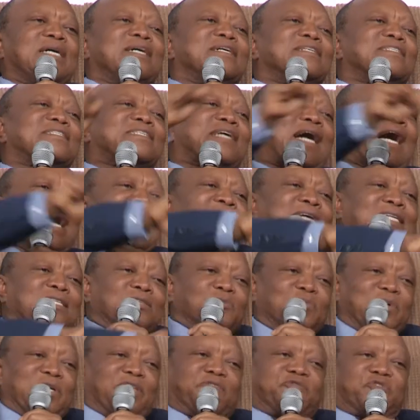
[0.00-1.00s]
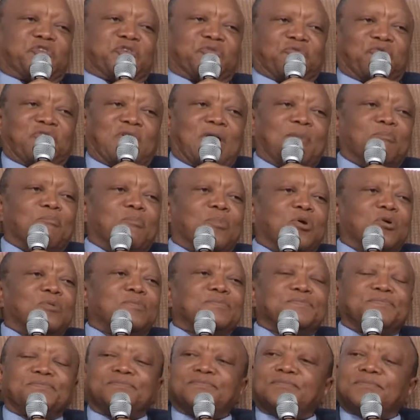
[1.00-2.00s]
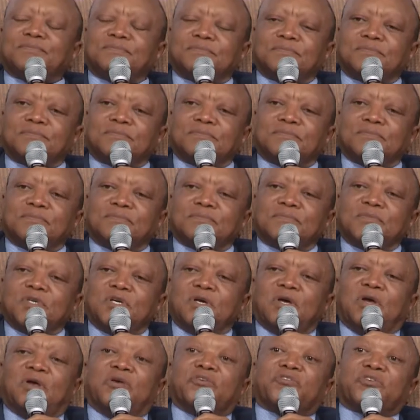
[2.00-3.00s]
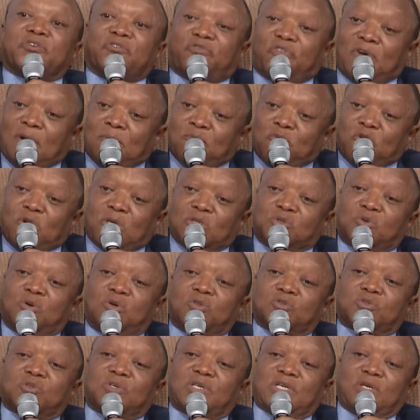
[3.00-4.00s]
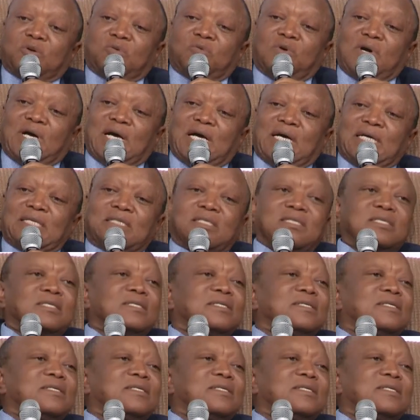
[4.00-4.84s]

signed with Swifambo. Swifambo was also required